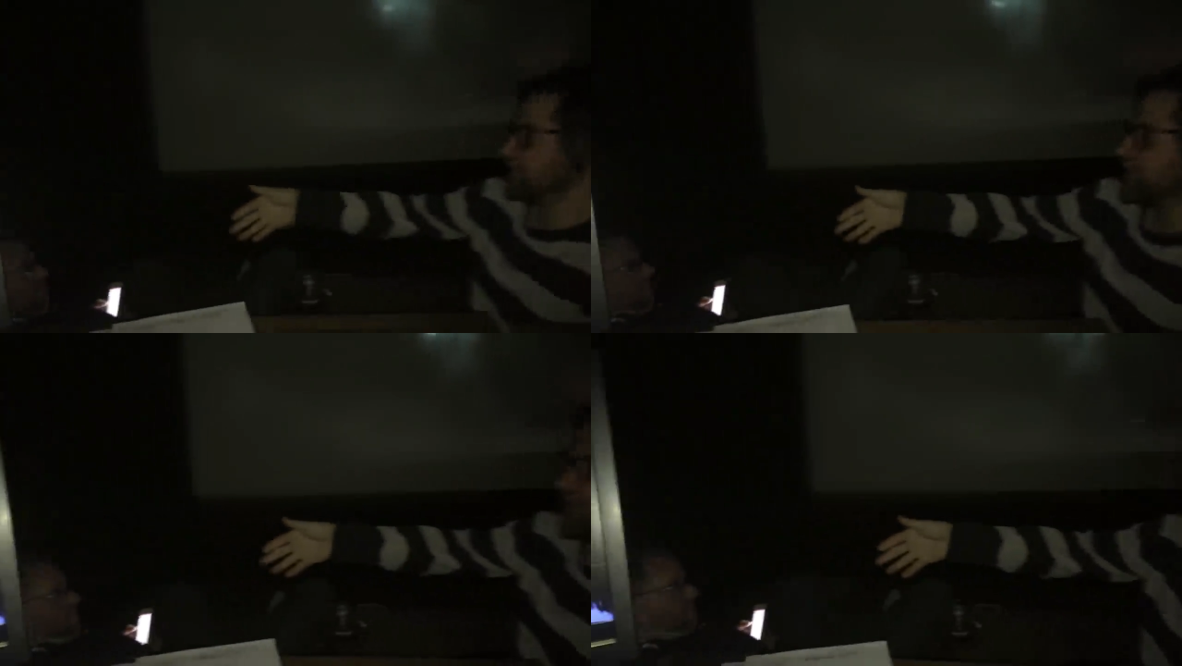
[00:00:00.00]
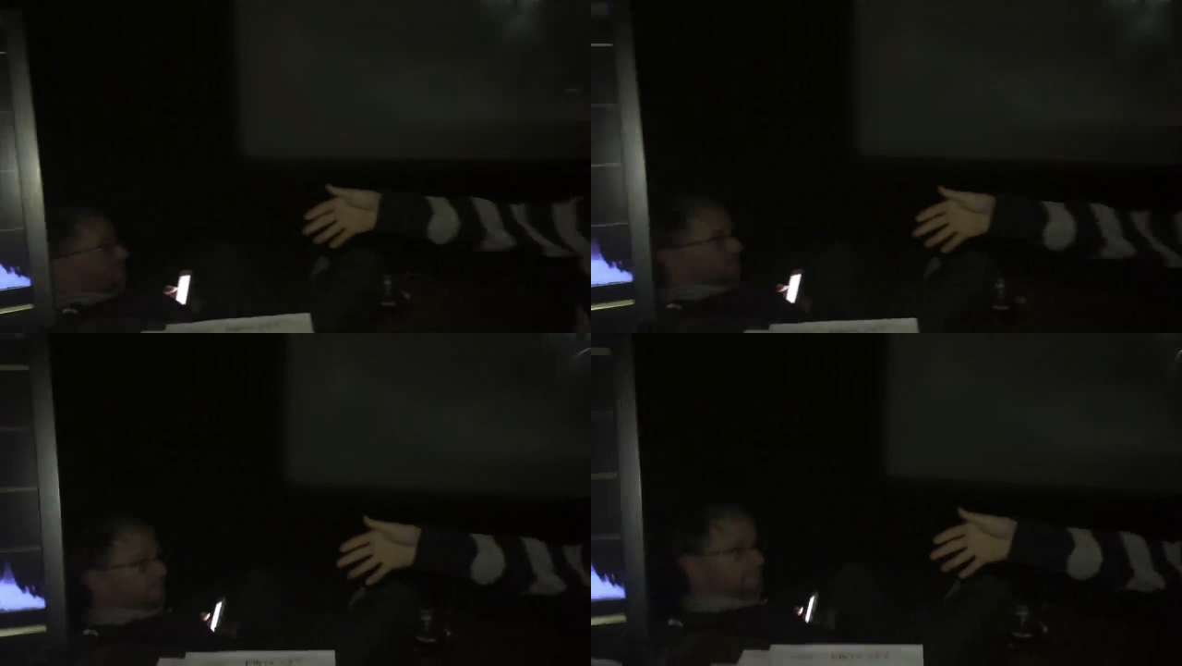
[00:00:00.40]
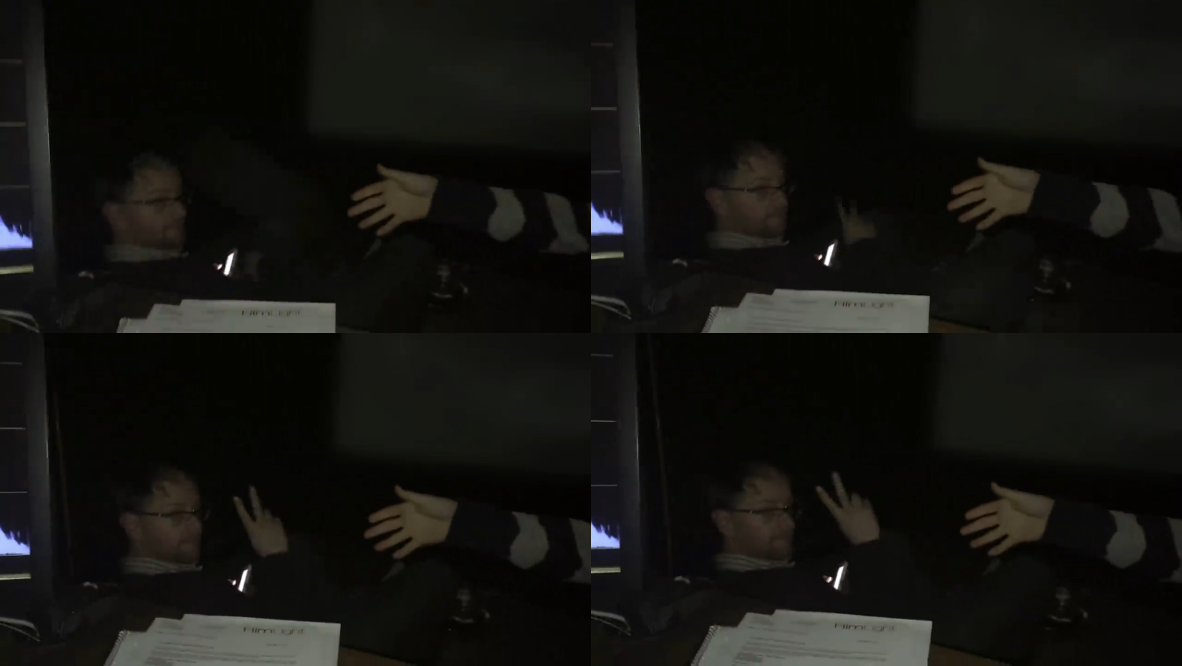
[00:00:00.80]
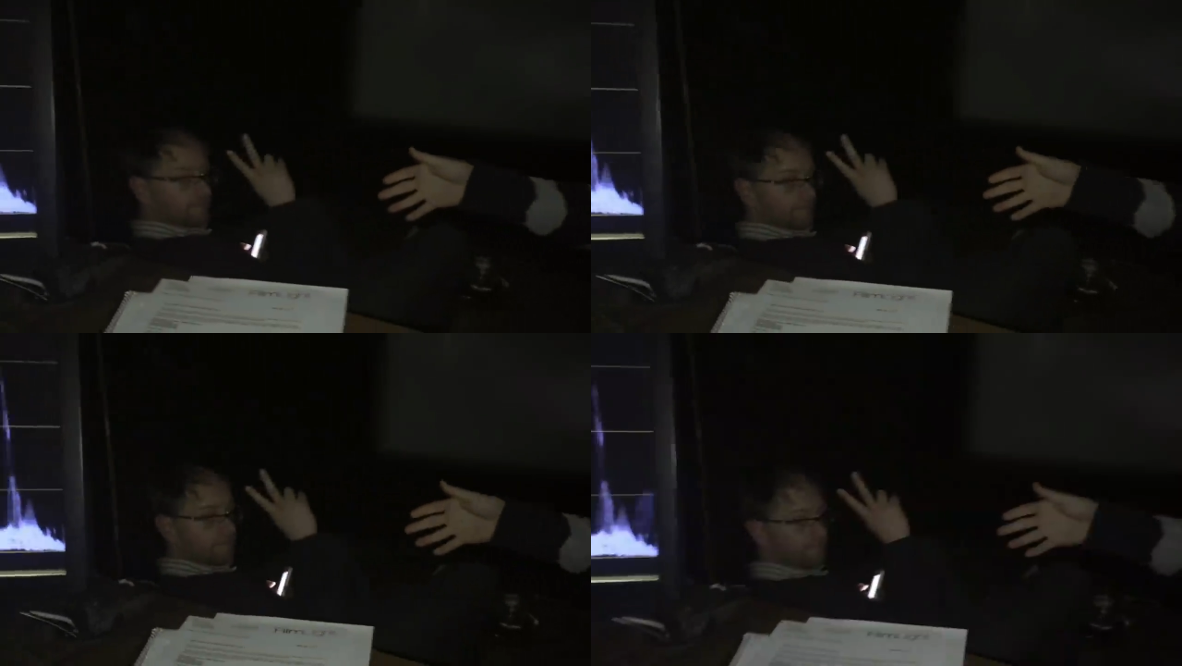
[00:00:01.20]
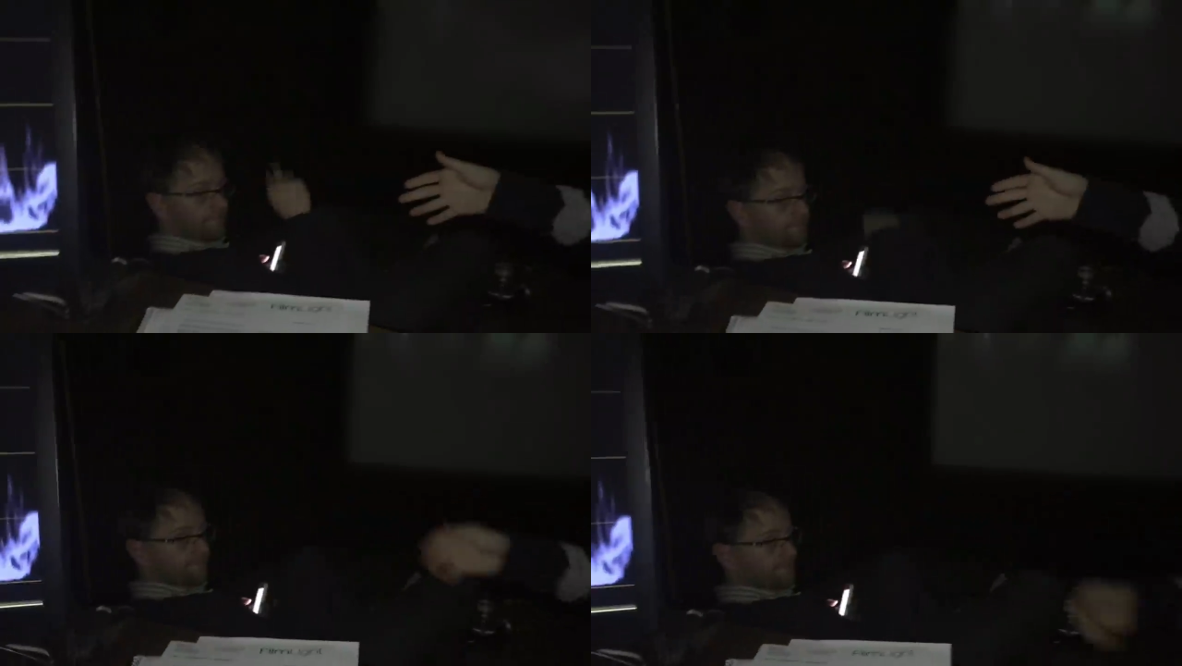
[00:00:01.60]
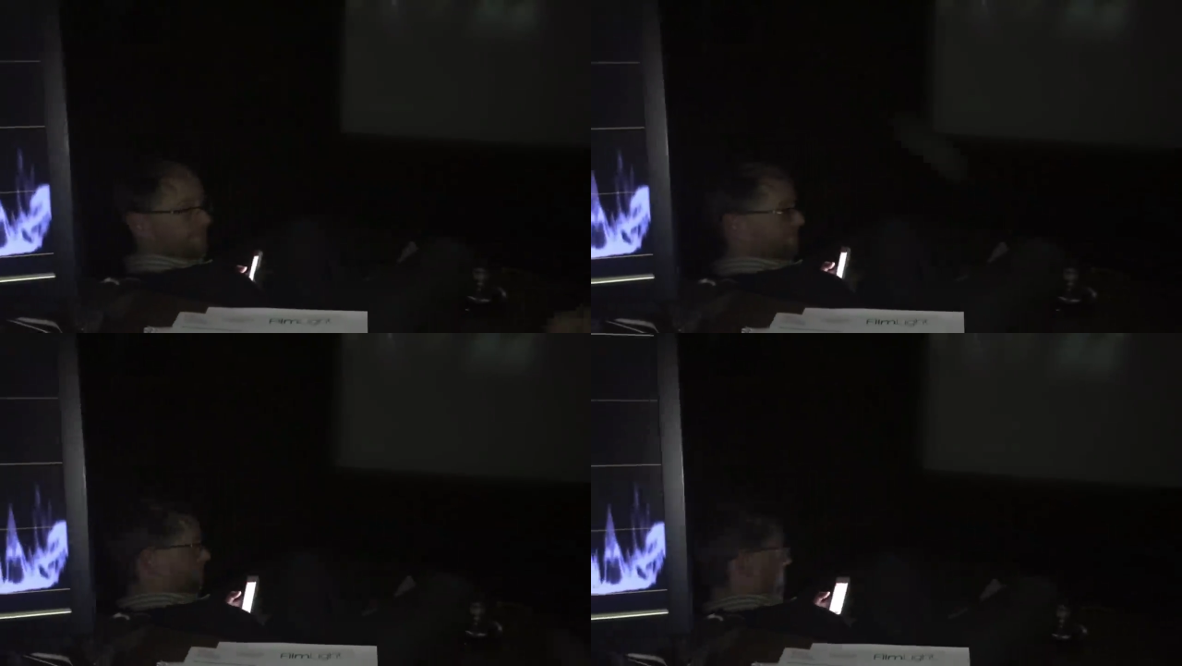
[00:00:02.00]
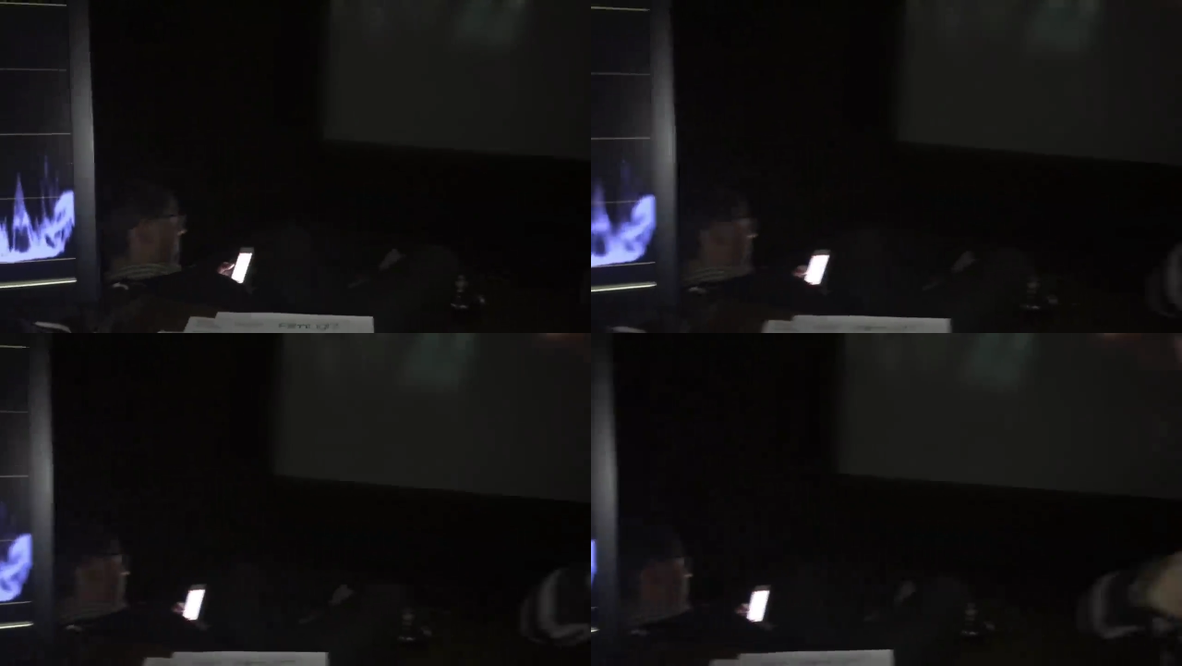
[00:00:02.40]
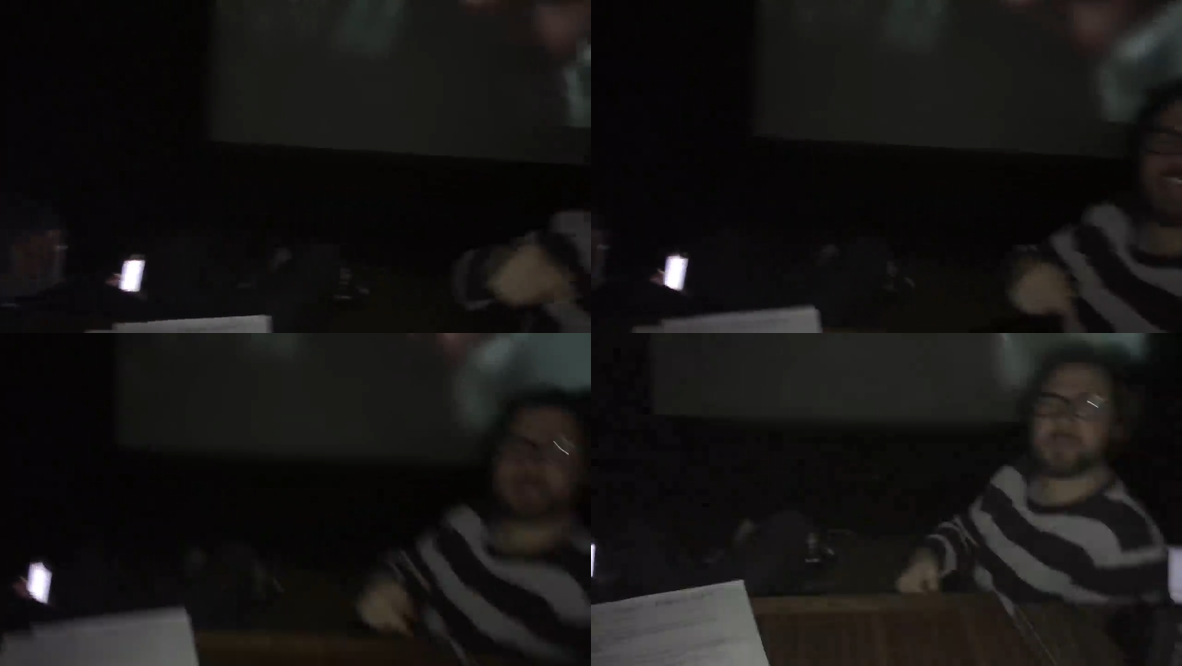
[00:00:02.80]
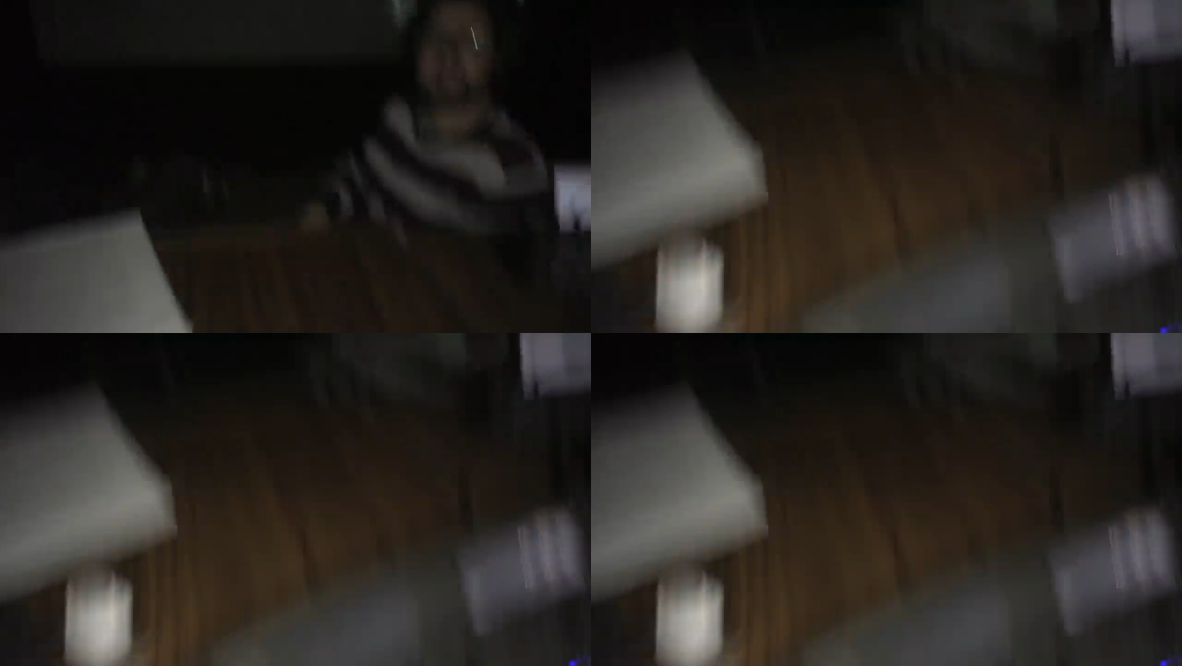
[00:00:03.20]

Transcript: [unreadable: no face in view]